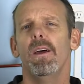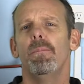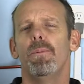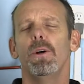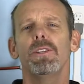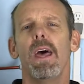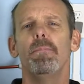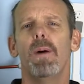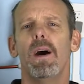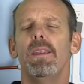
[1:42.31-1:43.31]
Push
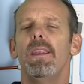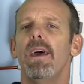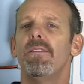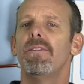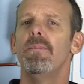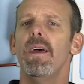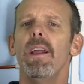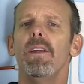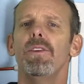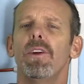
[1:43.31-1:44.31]
that button, and from
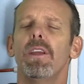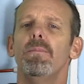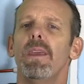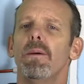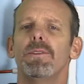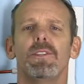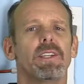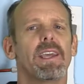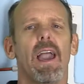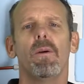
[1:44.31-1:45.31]
there you're going to be able just
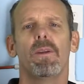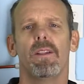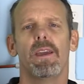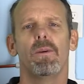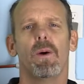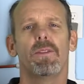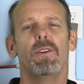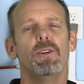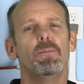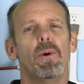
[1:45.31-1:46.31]
to calculate what the
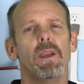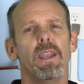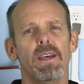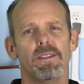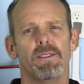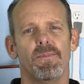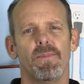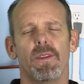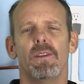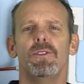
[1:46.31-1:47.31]
dew point is.
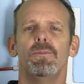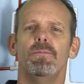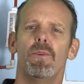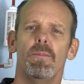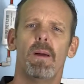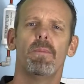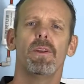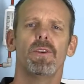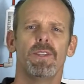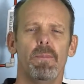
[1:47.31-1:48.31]
Remember
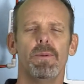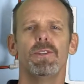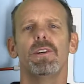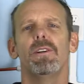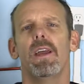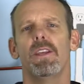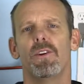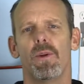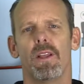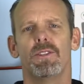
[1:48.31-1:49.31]
your temperature and
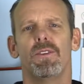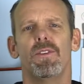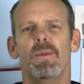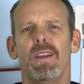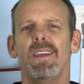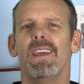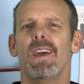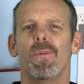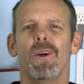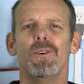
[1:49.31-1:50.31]
your relative humidity,
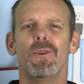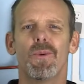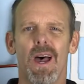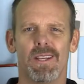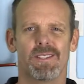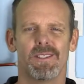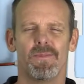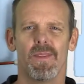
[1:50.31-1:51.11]
and we'll do the rest.